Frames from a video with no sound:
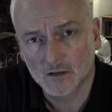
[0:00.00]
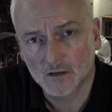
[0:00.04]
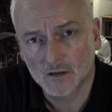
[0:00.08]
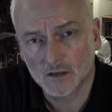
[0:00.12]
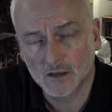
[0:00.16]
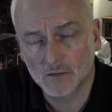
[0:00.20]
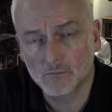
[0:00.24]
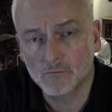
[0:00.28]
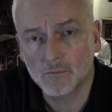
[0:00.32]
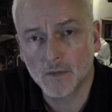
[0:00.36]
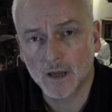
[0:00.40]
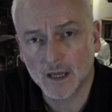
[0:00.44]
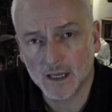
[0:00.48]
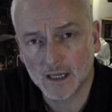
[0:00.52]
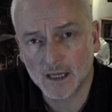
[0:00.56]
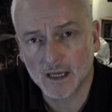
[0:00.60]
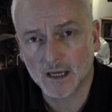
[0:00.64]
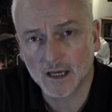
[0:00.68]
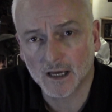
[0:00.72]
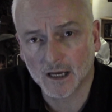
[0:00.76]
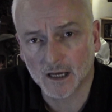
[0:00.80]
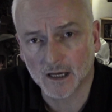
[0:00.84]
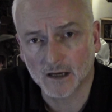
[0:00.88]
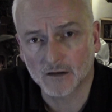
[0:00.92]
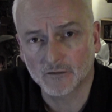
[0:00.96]
that may
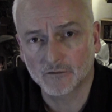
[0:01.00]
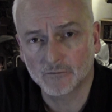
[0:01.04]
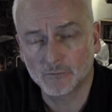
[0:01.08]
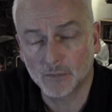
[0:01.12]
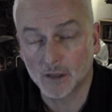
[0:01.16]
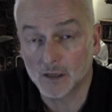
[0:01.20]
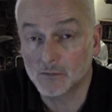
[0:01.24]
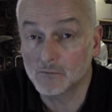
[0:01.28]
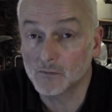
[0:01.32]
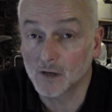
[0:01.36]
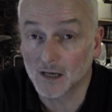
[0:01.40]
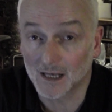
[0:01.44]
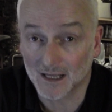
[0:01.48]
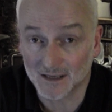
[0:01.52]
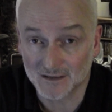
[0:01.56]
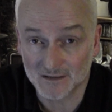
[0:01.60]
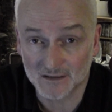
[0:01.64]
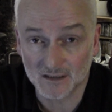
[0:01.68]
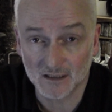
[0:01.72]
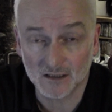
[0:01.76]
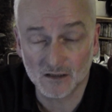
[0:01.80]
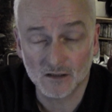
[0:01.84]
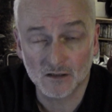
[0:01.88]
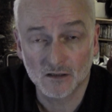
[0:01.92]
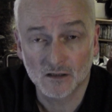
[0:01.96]
have been
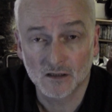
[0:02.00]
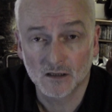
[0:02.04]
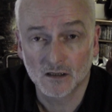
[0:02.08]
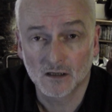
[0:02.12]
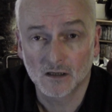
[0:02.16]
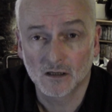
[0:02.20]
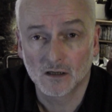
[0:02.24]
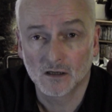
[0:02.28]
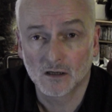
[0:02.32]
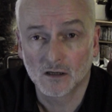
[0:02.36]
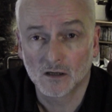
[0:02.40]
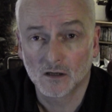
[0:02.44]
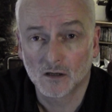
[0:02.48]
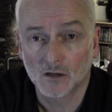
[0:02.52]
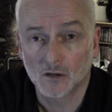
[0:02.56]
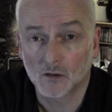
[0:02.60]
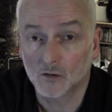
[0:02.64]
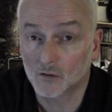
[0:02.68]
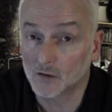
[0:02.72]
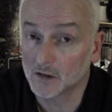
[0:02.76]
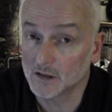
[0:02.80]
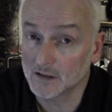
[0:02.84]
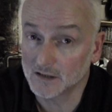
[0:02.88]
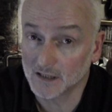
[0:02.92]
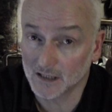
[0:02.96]
molested
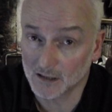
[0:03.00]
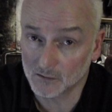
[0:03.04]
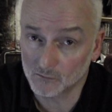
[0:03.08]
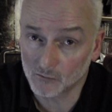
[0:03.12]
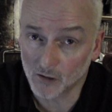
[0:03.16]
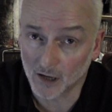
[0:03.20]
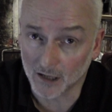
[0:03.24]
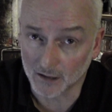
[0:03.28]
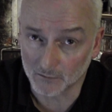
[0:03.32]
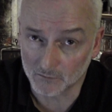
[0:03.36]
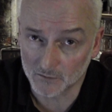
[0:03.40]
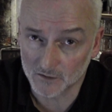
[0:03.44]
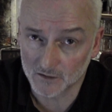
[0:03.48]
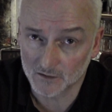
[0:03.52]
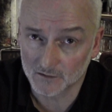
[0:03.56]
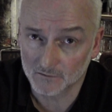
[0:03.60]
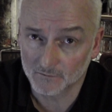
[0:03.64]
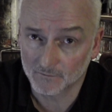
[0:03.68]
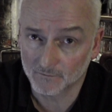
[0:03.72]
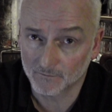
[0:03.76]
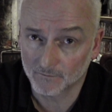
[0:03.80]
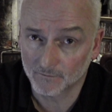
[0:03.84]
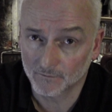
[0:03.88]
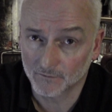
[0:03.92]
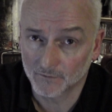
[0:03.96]
or indeed raped?
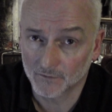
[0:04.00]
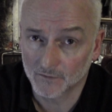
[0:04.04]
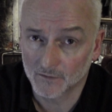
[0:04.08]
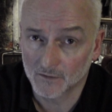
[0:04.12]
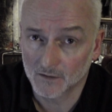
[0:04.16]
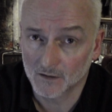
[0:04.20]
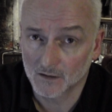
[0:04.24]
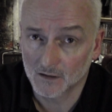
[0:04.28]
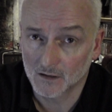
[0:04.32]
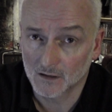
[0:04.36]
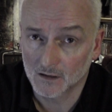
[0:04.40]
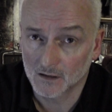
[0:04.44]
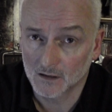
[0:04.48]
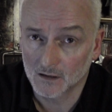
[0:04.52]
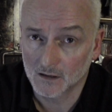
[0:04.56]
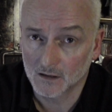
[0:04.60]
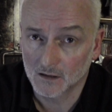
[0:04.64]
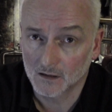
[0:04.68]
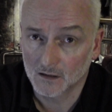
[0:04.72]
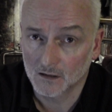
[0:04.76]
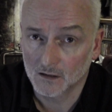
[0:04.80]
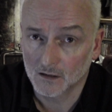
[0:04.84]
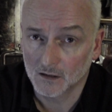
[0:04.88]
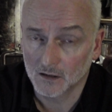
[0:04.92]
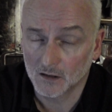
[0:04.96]

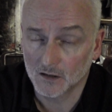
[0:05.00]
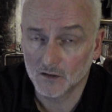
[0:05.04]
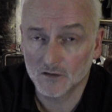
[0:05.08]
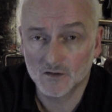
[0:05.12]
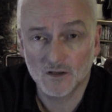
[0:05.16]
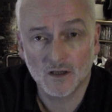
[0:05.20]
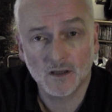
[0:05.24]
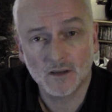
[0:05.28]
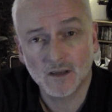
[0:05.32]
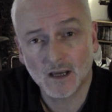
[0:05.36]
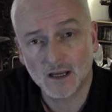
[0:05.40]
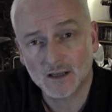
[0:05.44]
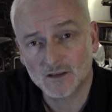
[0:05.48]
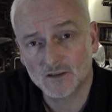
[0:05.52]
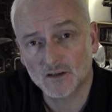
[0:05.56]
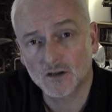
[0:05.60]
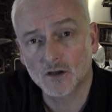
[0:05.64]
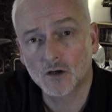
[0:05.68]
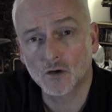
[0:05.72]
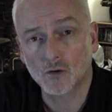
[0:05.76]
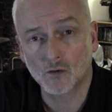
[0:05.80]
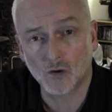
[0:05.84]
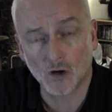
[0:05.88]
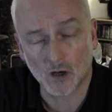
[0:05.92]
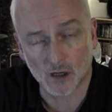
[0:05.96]
You see, that's a
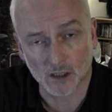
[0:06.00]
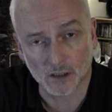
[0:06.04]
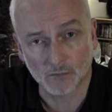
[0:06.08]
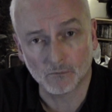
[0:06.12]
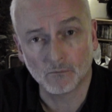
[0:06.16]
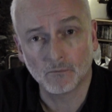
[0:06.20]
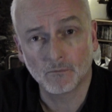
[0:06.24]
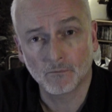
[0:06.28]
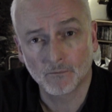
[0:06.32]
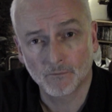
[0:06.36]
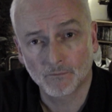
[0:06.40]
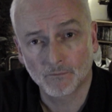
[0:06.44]
crime.